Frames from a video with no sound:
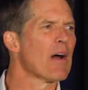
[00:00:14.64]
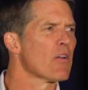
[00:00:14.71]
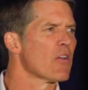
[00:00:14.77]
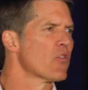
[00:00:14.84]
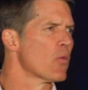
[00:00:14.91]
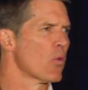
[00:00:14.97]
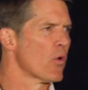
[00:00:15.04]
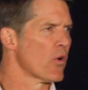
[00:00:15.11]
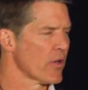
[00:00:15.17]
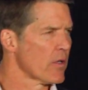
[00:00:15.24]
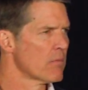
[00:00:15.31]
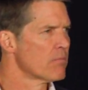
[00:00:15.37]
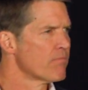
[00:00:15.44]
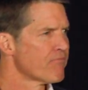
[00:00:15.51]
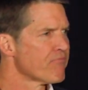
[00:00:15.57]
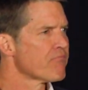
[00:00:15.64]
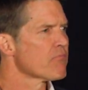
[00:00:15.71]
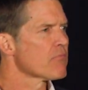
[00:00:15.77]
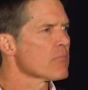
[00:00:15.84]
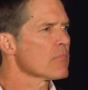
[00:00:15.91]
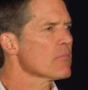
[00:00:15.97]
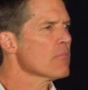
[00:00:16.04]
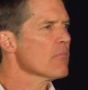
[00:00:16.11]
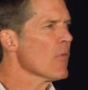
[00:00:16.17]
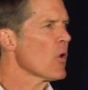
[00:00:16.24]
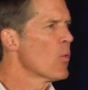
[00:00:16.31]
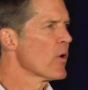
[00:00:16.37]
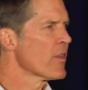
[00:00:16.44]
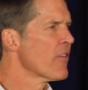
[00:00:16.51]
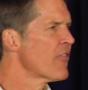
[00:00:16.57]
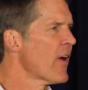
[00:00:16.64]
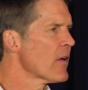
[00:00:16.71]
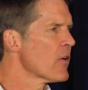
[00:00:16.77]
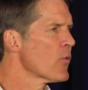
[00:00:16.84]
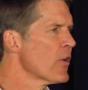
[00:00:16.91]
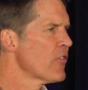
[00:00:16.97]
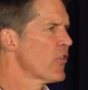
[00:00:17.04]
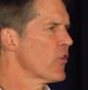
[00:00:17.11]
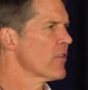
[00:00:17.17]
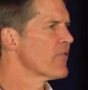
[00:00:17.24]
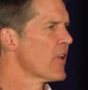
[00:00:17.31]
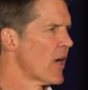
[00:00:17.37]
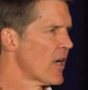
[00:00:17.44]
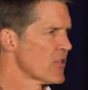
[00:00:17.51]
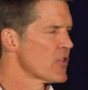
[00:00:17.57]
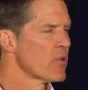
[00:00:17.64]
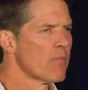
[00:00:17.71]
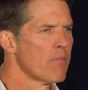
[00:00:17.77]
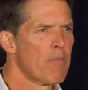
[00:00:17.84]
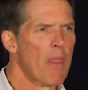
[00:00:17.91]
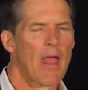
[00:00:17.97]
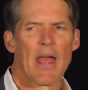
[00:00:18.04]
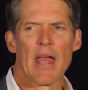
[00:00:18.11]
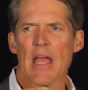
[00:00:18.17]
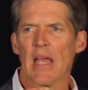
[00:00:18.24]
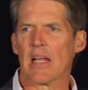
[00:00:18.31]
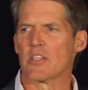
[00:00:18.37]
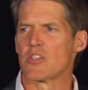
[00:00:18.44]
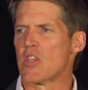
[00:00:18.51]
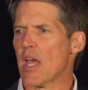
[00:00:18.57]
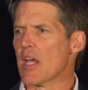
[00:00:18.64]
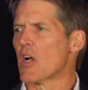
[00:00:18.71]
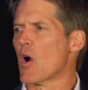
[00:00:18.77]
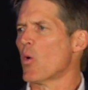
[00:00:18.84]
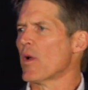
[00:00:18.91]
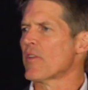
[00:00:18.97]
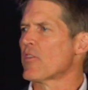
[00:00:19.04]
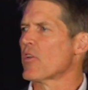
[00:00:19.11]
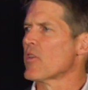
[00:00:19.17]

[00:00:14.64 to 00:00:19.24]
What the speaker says: does it work? What the Federal Reserve does is they go into